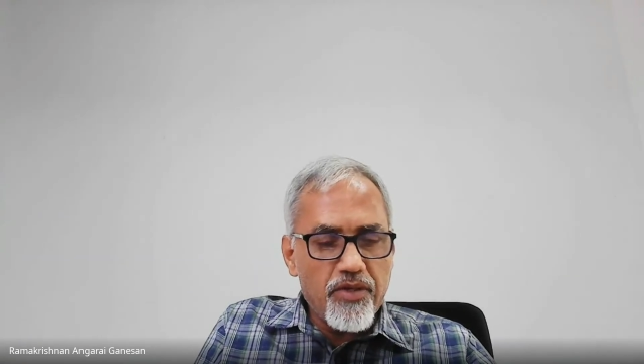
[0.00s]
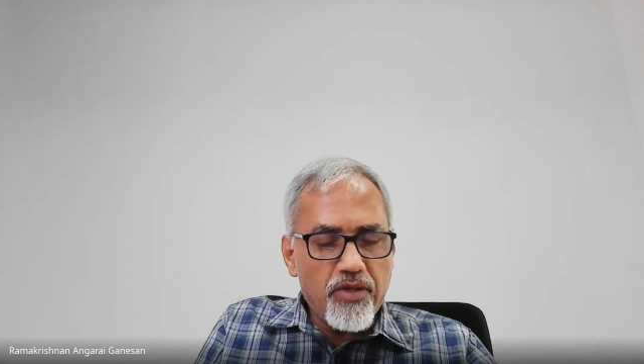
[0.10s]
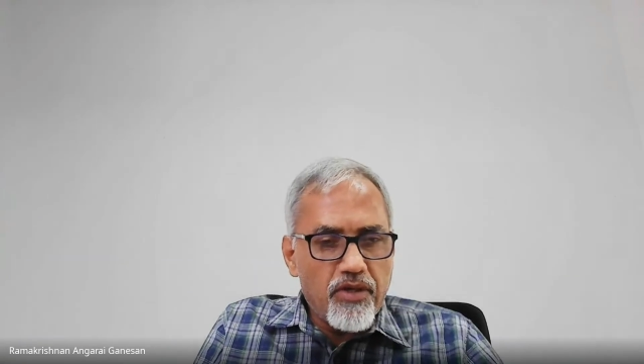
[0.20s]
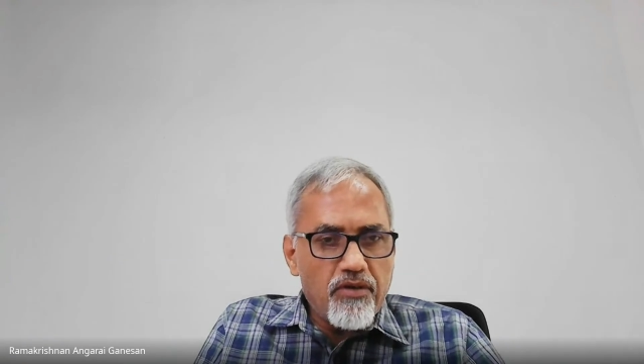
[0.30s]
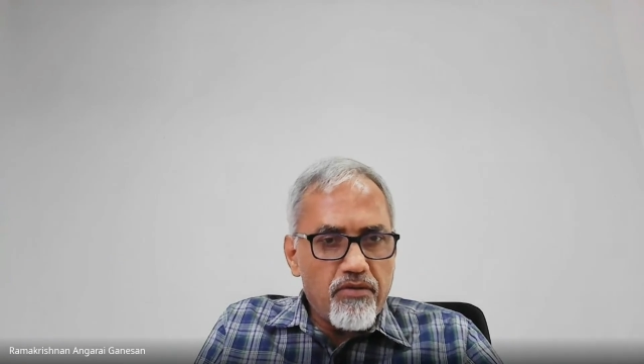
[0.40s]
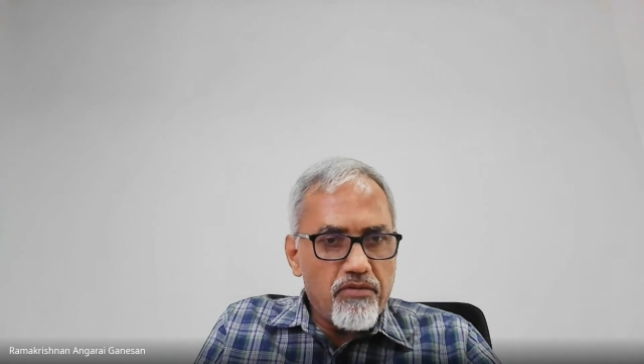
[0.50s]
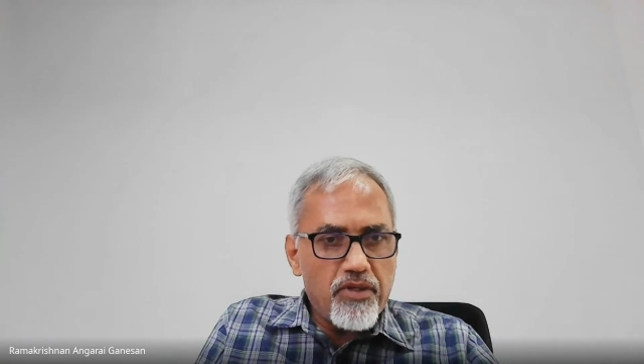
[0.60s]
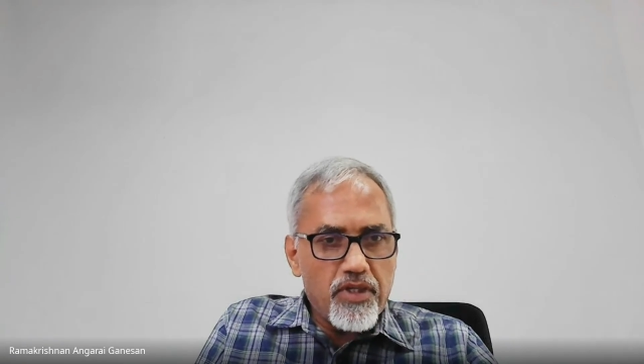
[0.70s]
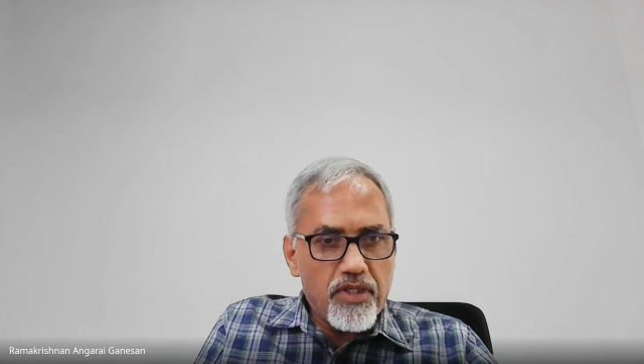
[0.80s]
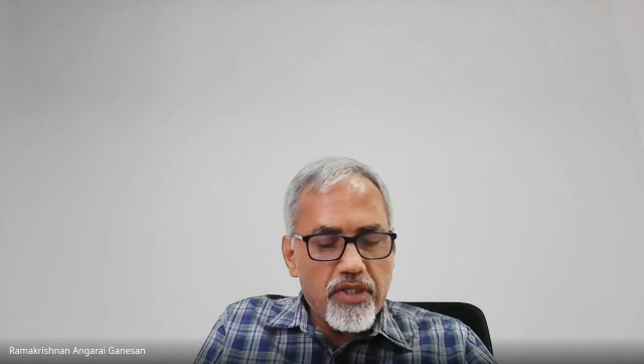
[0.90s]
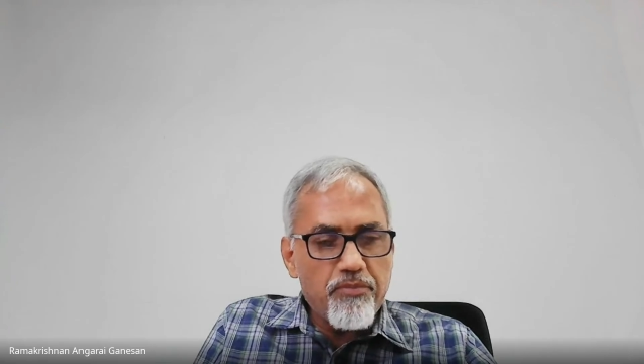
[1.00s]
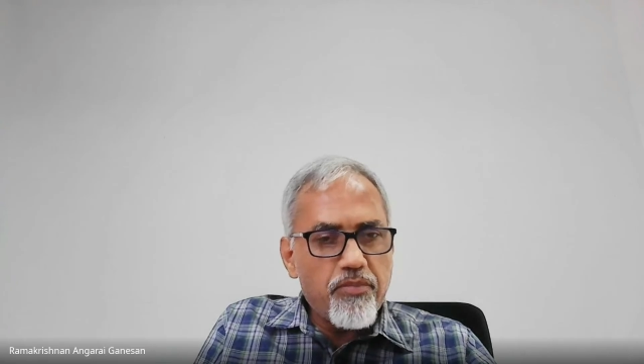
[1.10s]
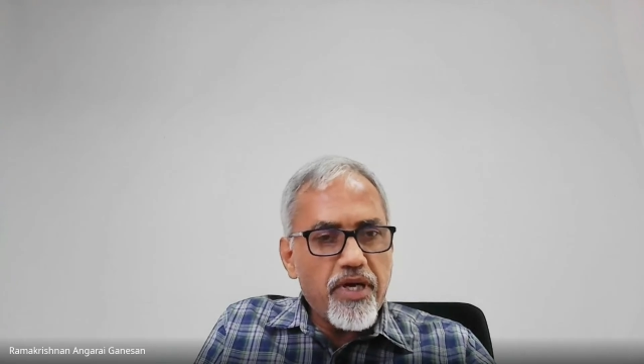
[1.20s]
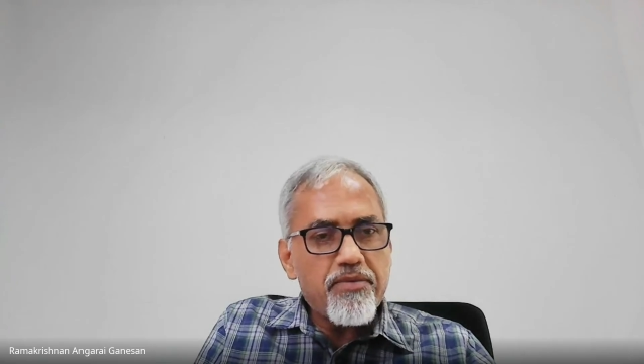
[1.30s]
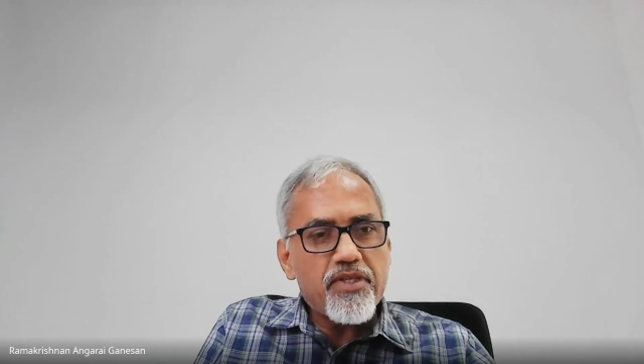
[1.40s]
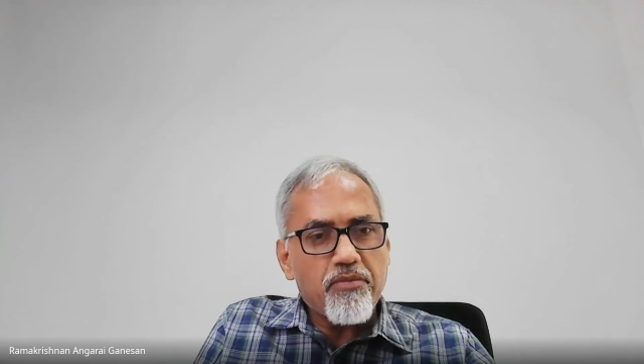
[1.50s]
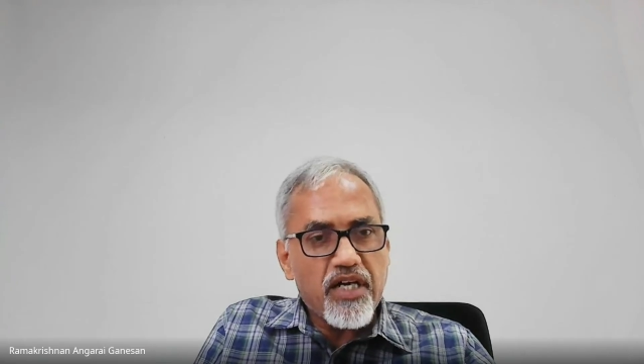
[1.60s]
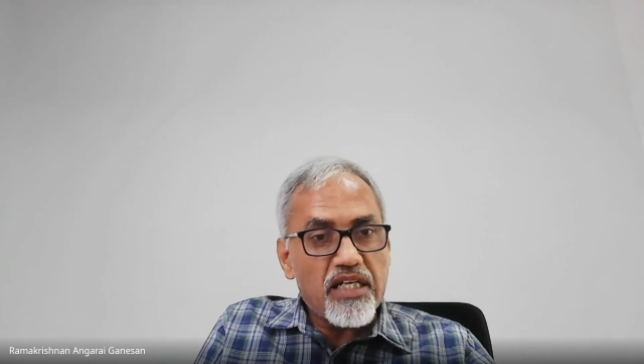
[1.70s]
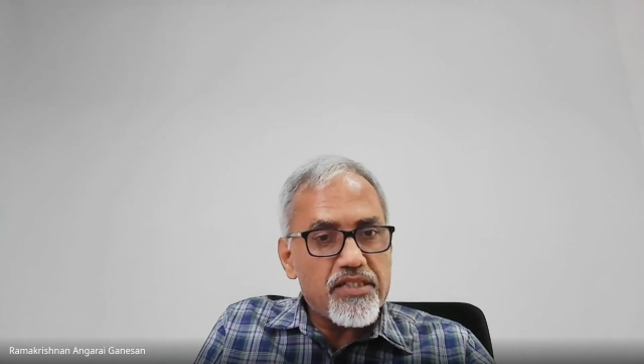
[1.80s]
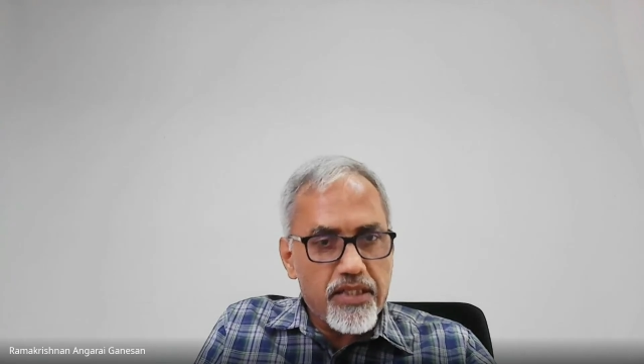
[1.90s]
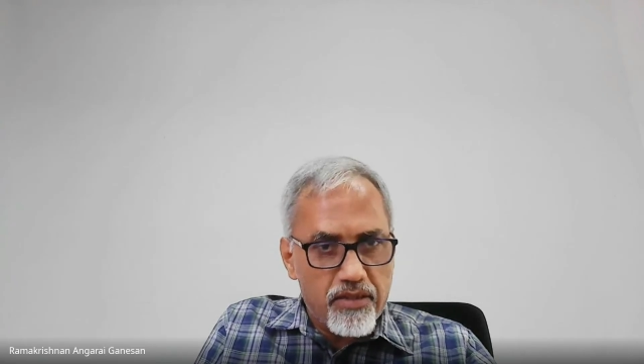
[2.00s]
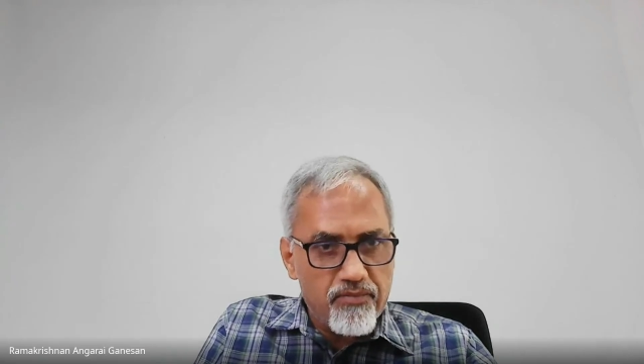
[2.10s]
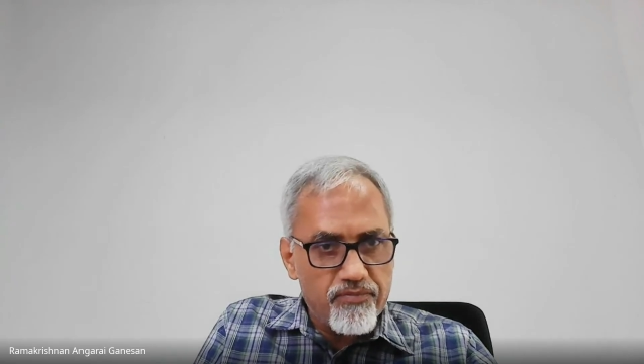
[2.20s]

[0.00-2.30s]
you have imbibed some culture.